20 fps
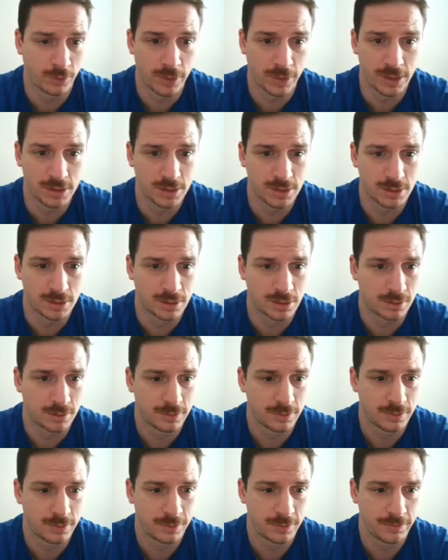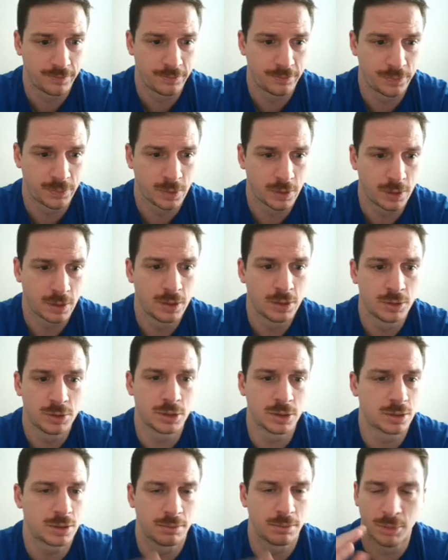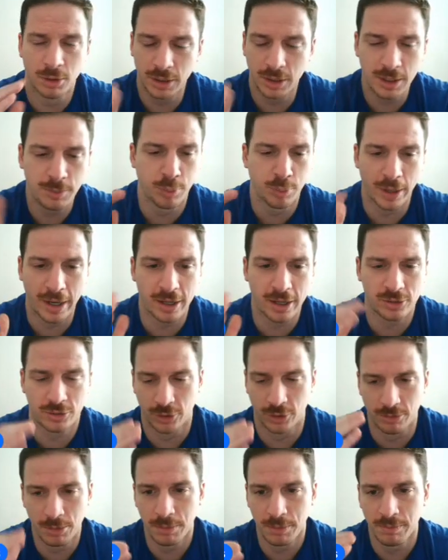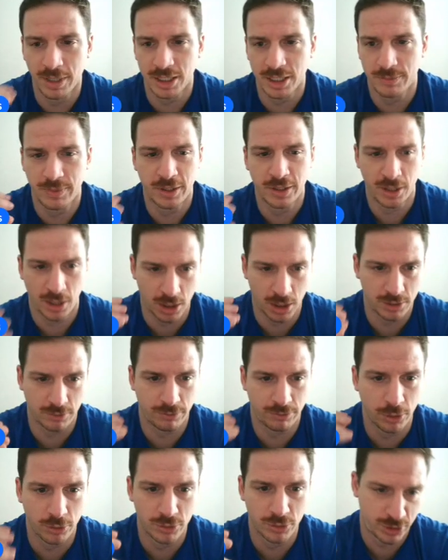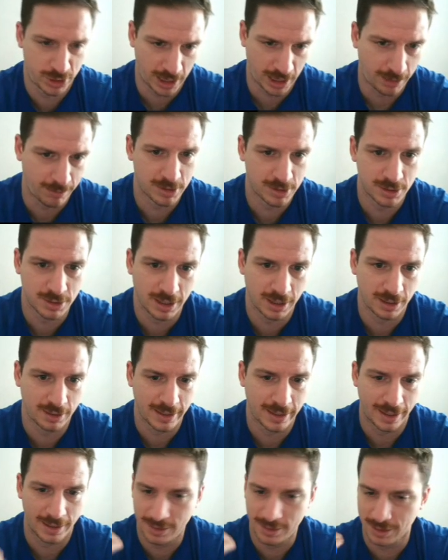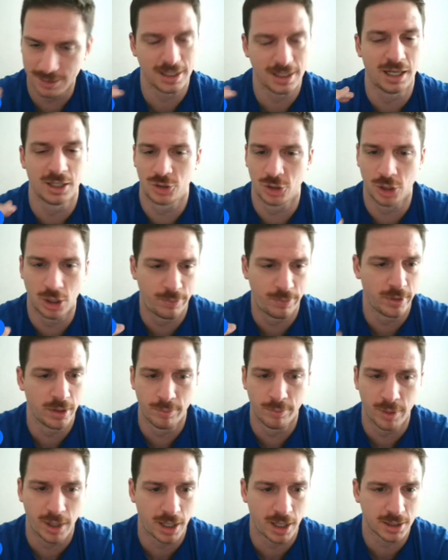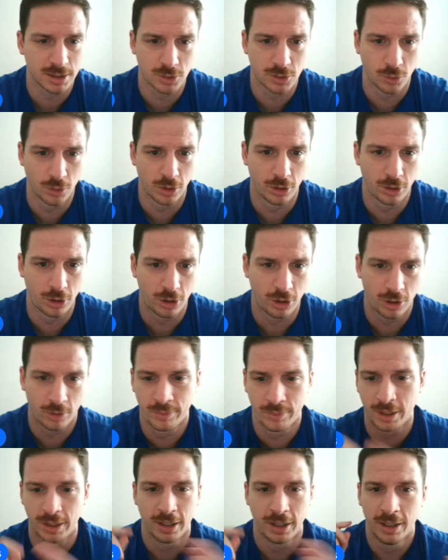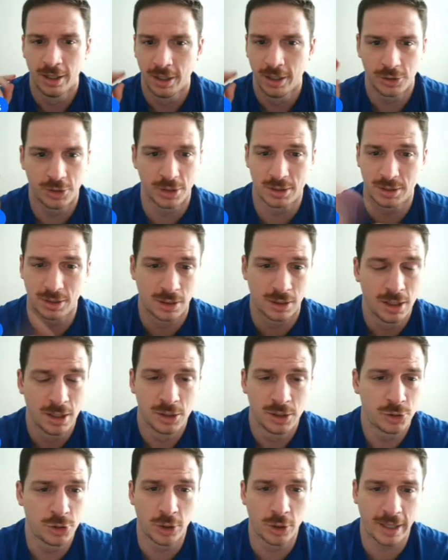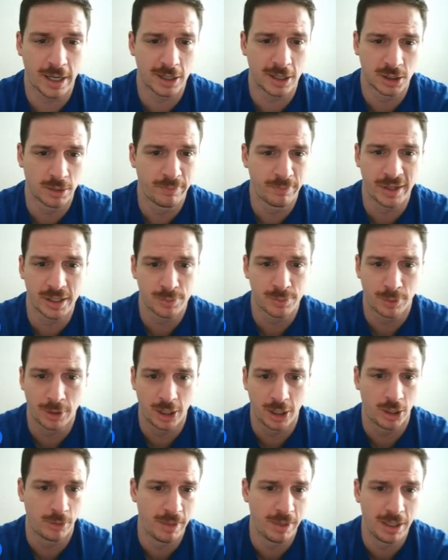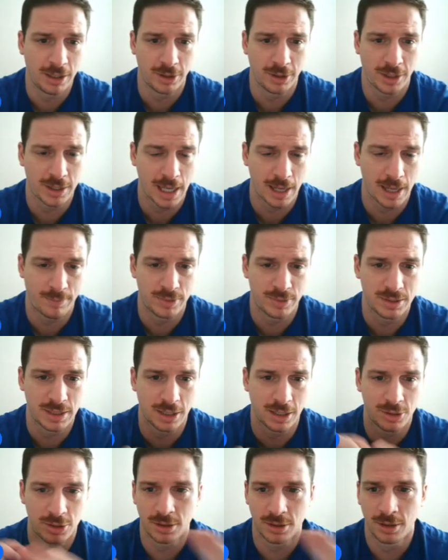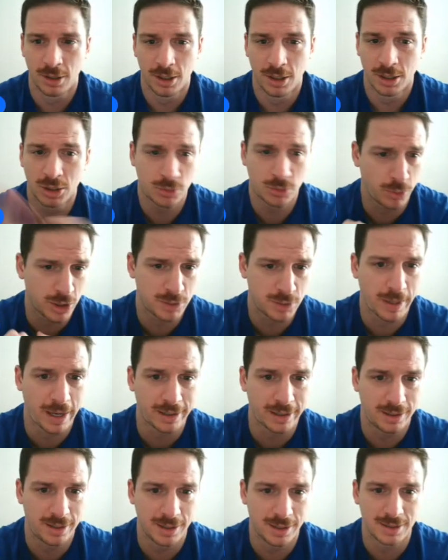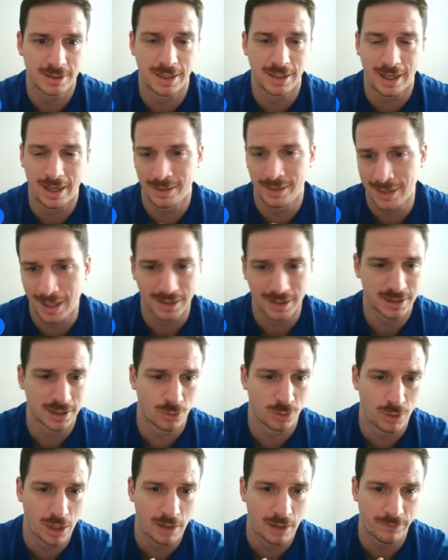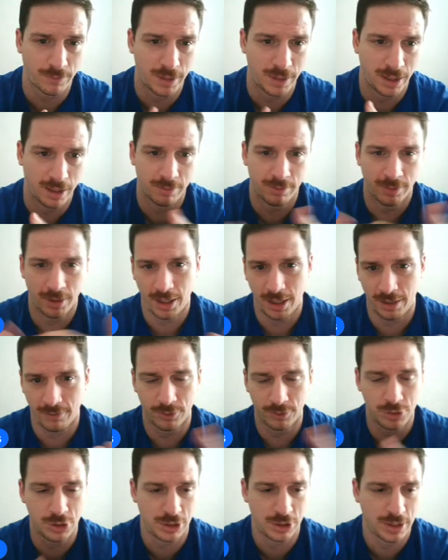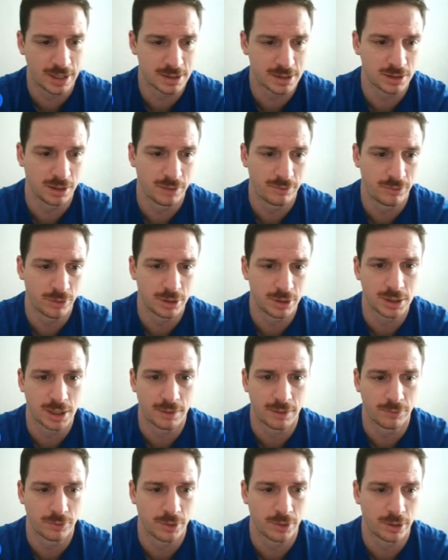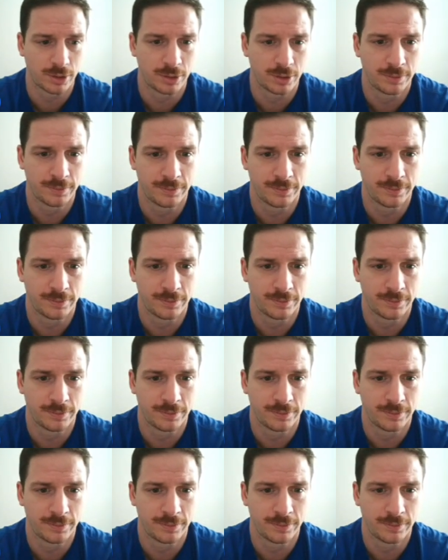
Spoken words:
races. Just Malik Brown's going to be missed because of those segments like that. Does not show up in the box score at all, but just took out the best player immediately in that possession, switched back to his guy, knocks it away from him, and Virginia has to live with a tough runner.